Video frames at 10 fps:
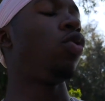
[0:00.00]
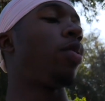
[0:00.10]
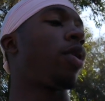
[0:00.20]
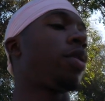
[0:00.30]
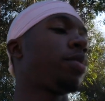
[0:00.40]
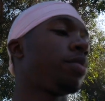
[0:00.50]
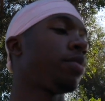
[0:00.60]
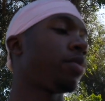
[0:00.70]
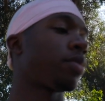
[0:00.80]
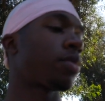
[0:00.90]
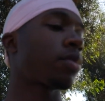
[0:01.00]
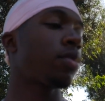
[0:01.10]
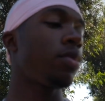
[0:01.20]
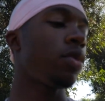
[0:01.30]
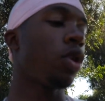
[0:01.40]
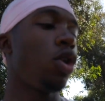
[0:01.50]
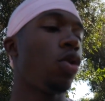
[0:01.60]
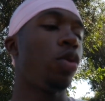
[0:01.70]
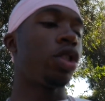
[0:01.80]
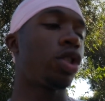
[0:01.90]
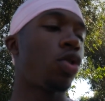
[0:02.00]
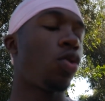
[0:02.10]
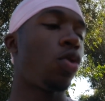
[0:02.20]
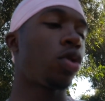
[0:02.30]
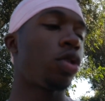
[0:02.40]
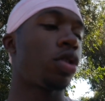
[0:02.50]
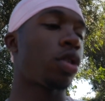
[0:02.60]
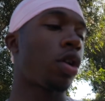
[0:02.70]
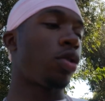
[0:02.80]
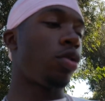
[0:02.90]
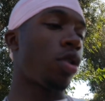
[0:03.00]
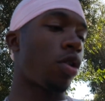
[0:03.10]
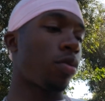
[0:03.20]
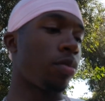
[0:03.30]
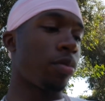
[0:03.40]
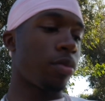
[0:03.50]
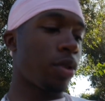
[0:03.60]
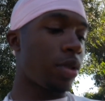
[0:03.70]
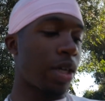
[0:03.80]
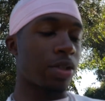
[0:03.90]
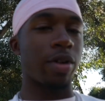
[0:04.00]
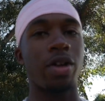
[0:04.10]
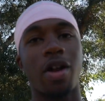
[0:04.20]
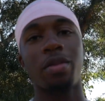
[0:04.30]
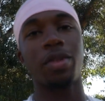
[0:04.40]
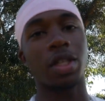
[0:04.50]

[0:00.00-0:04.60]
Uber, which is cool. So, you know, you guys already know I'm